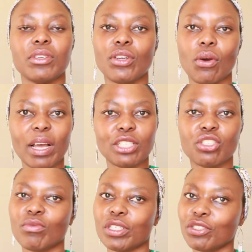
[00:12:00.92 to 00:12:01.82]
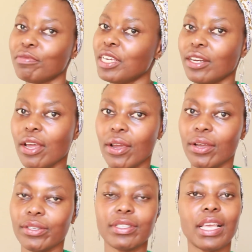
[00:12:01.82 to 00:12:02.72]
you know, my dream was to be a
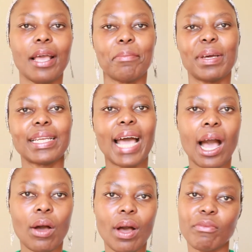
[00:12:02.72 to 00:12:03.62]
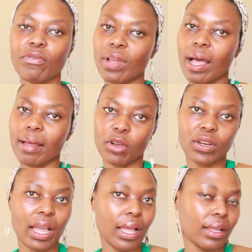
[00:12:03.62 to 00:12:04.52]
nurse, but now I'm
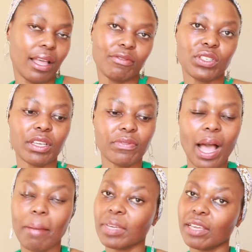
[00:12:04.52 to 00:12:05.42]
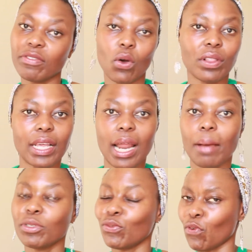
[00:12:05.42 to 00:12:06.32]
gonna have to I'm giving all that
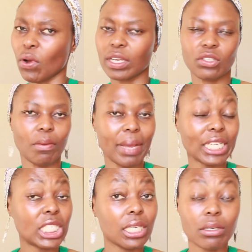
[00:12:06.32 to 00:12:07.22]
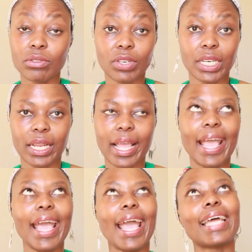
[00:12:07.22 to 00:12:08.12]
up to focus on my children.
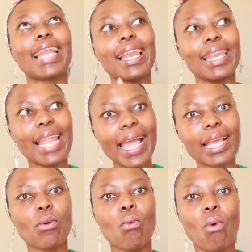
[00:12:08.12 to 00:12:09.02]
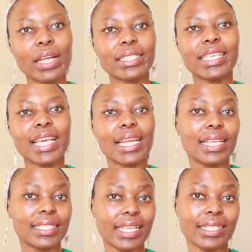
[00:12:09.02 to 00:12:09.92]
And I like what
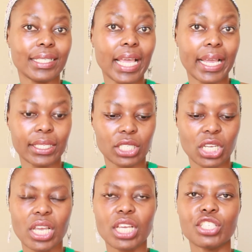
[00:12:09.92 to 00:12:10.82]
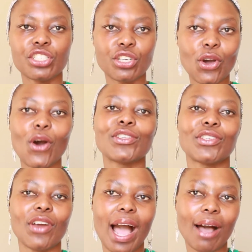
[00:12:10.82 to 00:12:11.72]
Iyanla says next. She
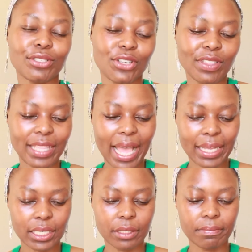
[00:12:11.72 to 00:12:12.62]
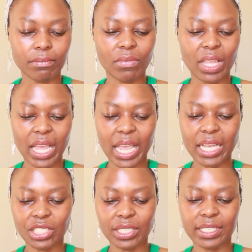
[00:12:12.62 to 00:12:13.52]
calls her out on that.
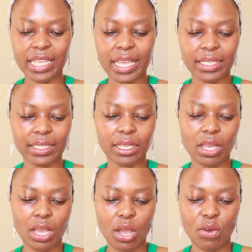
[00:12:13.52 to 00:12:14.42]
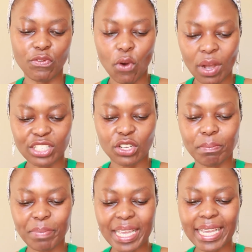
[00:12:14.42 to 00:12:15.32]
And she says, focus
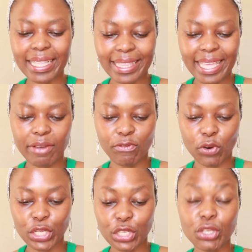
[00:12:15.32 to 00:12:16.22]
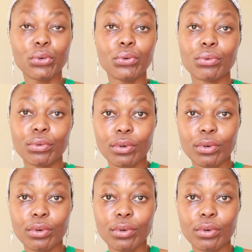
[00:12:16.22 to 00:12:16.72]
on being there for you.